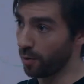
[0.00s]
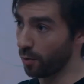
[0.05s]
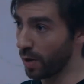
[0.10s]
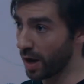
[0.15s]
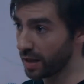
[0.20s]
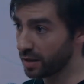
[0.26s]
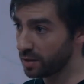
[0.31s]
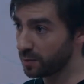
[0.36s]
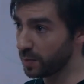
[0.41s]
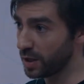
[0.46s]

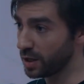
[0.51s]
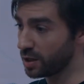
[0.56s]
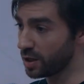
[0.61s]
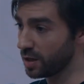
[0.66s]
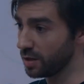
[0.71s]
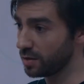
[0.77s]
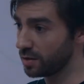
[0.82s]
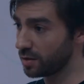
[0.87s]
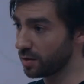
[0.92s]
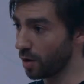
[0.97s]
red
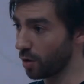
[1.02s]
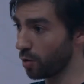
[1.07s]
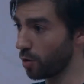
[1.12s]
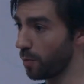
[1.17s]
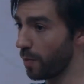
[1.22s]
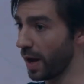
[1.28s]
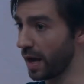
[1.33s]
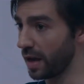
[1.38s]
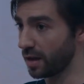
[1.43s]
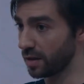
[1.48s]
species
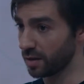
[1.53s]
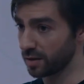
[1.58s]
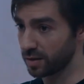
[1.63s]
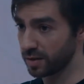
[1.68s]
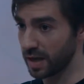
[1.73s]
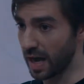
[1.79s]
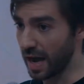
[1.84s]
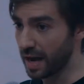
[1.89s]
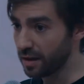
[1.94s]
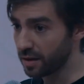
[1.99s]
occupying a
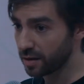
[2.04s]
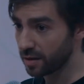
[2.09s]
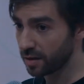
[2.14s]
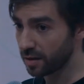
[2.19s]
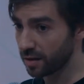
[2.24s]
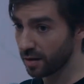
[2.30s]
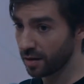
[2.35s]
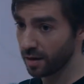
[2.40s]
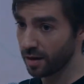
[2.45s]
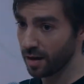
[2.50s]
site,
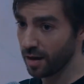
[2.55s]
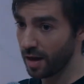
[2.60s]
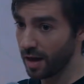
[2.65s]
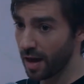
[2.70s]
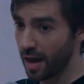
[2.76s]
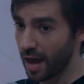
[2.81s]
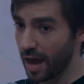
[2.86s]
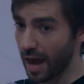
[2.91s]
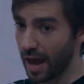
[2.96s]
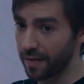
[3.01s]

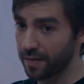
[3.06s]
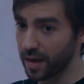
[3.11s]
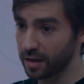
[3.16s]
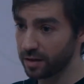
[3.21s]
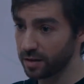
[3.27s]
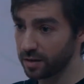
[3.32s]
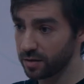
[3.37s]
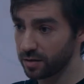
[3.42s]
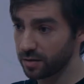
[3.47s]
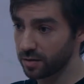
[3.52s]
and
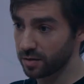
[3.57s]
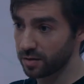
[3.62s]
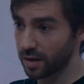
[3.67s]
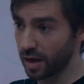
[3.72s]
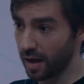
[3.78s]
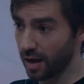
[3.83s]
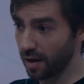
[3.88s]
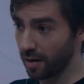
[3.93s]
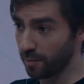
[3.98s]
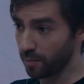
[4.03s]
then this
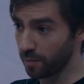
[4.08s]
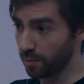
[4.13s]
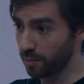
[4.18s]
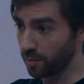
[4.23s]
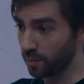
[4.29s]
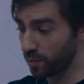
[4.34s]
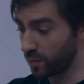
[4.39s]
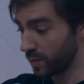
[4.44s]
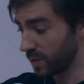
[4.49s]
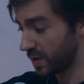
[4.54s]

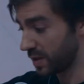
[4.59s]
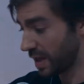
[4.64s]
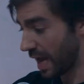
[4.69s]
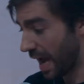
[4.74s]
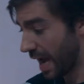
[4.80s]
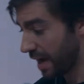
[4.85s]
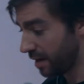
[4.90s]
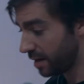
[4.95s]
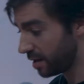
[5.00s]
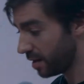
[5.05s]

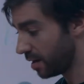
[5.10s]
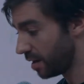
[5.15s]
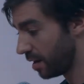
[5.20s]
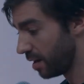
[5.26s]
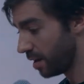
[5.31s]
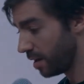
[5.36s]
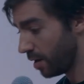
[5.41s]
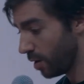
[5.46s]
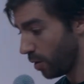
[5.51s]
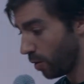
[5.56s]
site,
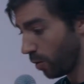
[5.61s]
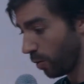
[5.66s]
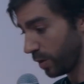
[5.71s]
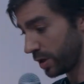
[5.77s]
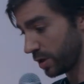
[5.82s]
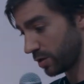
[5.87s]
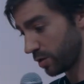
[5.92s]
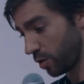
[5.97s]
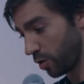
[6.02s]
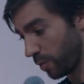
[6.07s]

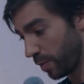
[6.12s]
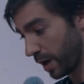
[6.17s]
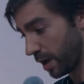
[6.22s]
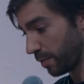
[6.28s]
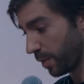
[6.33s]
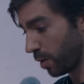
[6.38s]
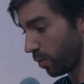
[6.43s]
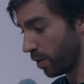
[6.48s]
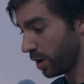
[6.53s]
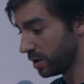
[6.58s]
which is
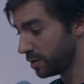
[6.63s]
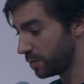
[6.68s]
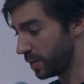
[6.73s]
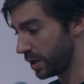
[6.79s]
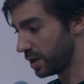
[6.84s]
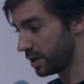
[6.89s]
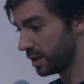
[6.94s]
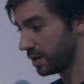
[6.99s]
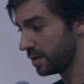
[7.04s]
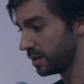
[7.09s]
occupied by one
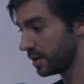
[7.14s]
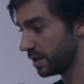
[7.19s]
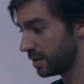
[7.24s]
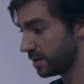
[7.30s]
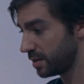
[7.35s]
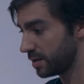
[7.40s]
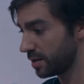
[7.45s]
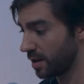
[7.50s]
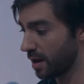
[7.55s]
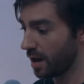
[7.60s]
species,
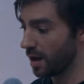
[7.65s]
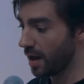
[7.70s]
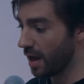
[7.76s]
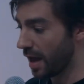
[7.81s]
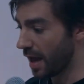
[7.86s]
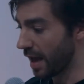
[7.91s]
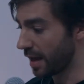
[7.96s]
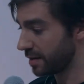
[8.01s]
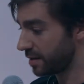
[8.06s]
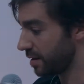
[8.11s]
is
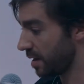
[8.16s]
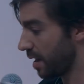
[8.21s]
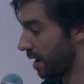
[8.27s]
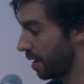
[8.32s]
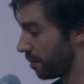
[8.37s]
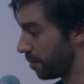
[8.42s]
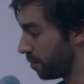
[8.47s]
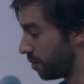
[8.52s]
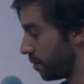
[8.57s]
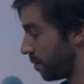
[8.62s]

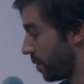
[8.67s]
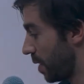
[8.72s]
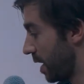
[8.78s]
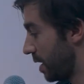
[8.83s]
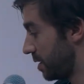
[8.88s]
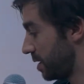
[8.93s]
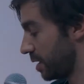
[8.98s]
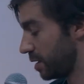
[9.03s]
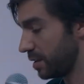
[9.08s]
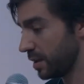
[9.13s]

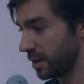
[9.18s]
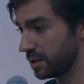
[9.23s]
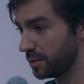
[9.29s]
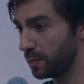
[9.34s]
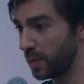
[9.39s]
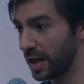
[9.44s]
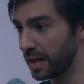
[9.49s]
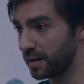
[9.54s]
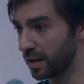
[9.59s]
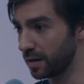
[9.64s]

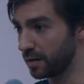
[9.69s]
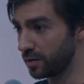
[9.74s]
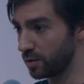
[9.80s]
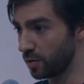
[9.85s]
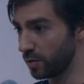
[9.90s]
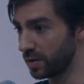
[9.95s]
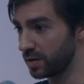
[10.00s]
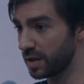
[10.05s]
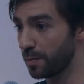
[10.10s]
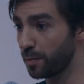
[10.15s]
splitted,
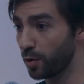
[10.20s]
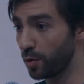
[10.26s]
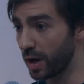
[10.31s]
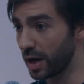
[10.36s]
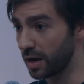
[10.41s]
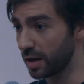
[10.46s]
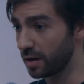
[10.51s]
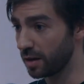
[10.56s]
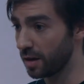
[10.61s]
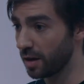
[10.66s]
so it's
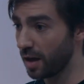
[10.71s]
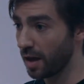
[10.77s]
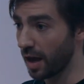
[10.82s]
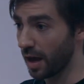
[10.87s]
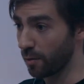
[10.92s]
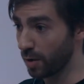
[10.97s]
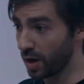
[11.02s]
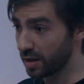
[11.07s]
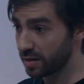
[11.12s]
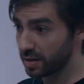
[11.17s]
separated.
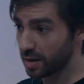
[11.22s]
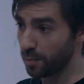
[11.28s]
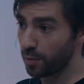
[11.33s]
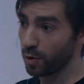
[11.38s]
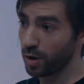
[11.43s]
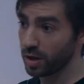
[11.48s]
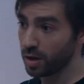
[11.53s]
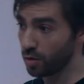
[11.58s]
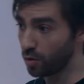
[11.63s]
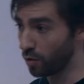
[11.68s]
And when it's
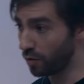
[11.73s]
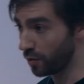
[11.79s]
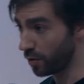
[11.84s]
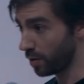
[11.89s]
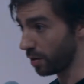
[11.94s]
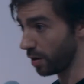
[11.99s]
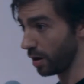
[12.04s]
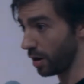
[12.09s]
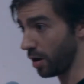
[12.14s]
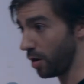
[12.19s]
separated
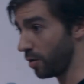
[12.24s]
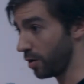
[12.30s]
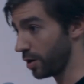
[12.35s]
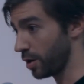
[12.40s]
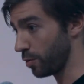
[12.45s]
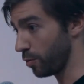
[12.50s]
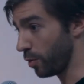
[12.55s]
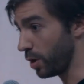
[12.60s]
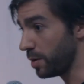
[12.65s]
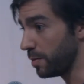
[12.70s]
over longer
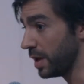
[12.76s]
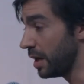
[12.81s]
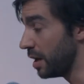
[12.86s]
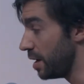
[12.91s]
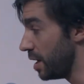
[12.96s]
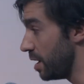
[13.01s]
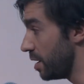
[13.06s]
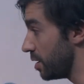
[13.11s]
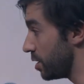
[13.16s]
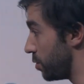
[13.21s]
than 1
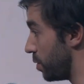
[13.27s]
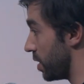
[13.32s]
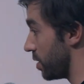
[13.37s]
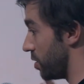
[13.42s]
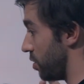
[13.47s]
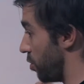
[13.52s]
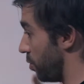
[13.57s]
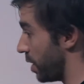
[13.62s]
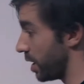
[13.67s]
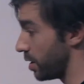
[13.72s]
million years, we
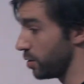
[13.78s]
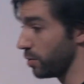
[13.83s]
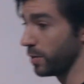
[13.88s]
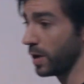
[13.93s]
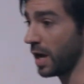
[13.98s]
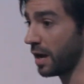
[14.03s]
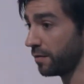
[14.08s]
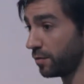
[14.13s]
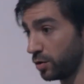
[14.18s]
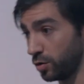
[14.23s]
assume that
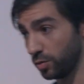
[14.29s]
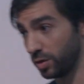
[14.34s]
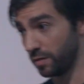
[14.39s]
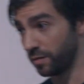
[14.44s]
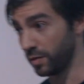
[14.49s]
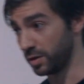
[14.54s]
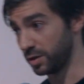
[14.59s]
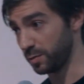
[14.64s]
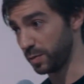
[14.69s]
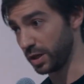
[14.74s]
we have two
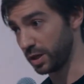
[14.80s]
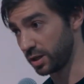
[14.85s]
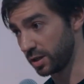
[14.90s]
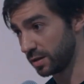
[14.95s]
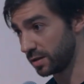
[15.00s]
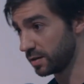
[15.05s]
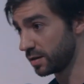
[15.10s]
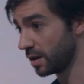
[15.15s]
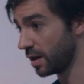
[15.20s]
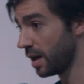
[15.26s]
different
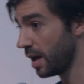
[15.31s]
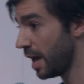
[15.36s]
species.